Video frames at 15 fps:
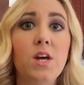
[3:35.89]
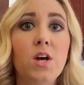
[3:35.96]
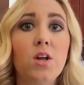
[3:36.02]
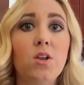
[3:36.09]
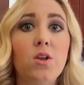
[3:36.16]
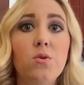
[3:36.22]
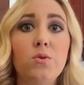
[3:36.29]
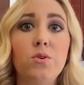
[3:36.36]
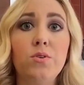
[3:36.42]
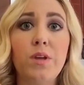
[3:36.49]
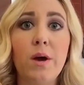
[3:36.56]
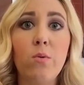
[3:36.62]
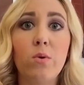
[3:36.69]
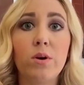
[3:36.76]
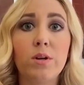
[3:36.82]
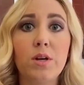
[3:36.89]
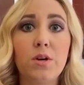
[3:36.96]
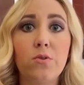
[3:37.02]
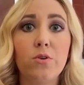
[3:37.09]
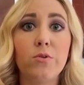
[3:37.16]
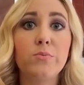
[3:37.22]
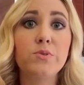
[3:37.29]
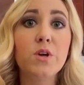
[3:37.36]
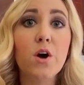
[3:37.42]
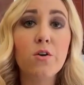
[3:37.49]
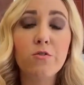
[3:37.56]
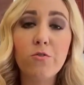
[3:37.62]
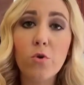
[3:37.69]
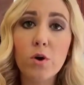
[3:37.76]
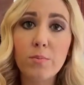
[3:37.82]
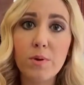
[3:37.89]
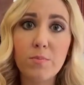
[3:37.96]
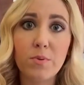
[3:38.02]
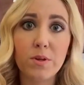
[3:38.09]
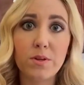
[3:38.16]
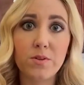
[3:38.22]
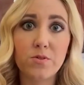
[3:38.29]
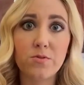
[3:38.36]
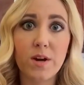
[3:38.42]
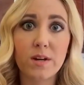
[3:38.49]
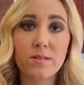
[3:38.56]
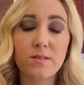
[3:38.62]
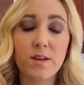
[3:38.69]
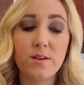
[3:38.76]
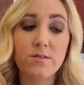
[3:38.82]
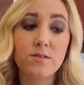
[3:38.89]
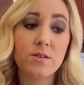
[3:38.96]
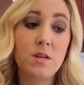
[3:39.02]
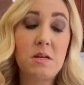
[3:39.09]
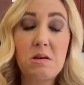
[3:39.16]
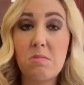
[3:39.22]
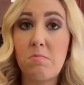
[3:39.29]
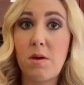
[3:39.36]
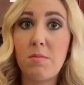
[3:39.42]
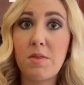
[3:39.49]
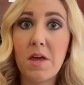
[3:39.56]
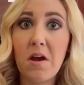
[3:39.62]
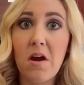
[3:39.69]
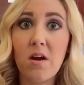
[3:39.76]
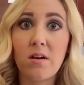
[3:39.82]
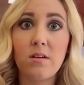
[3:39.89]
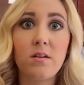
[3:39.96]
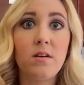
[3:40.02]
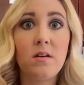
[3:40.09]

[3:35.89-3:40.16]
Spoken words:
local networking groups for people in direct sales. Maybe they aren't.